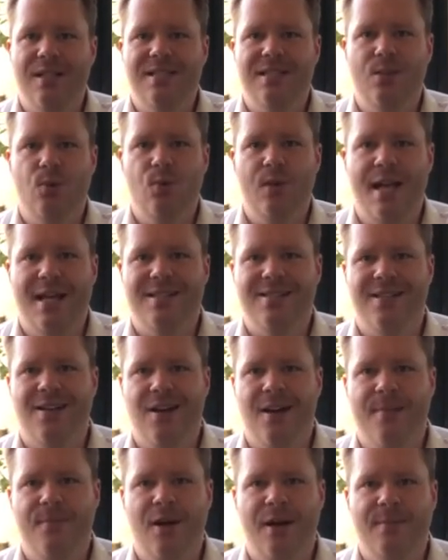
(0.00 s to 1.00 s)
Until next
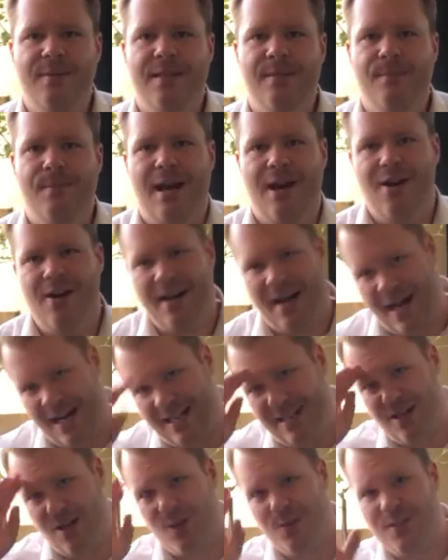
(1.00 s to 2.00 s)
time, I'm Kim Barrett.
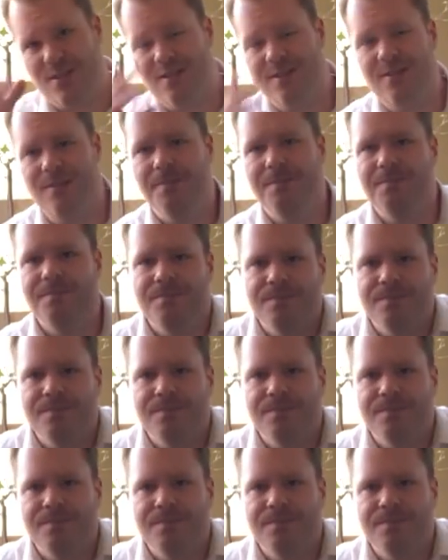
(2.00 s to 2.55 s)
Adios.